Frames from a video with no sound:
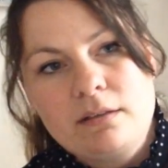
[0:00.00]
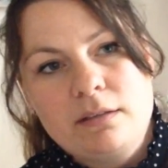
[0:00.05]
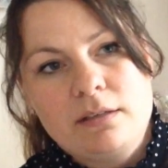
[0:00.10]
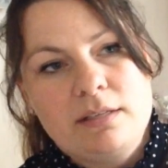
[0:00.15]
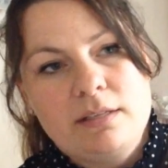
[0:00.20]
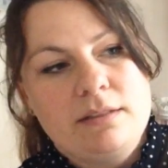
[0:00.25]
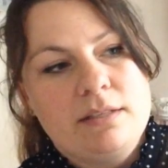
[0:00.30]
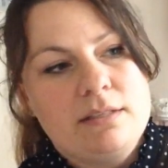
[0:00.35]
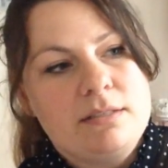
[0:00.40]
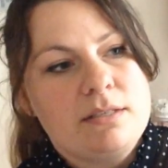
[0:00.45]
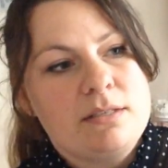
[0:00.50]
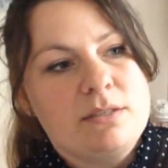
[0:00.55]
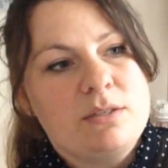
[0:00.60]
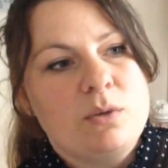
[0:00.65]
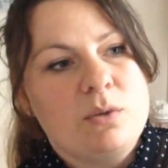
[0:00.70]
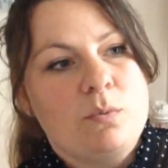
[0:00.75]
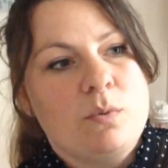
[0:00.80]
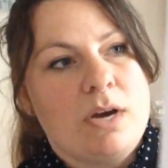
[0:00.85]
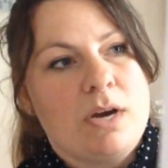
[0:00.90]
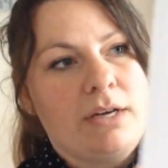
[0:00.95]
And this is
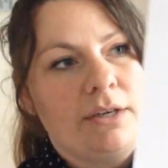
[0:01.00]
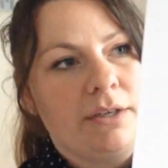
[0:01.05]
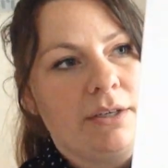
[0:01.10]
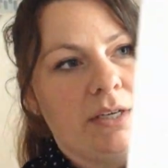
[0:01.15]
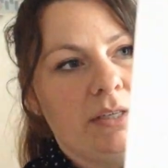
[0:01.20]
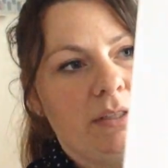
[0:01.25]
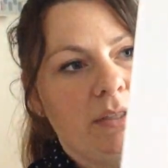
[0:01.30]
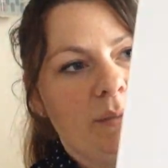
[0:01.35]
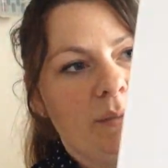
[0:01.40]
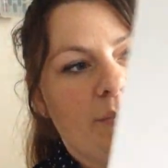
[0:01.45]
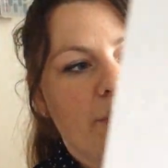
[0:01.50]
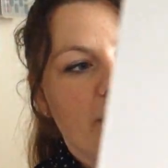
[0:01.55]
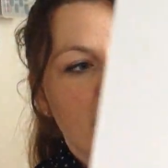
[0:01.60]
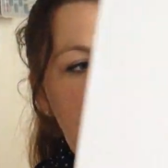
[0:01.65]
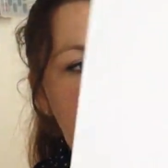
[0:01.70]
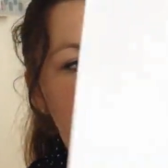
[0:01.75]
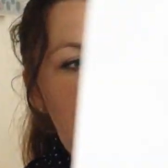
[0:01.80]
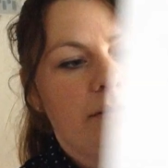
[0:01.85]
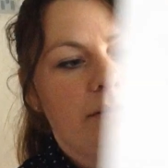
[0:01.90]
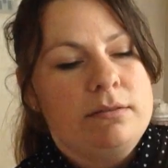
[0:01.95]
the watercolor
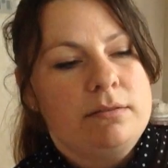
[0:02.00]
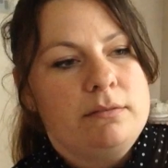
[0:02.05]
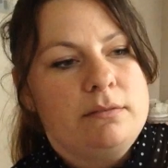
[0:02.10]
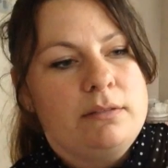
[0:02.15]
print.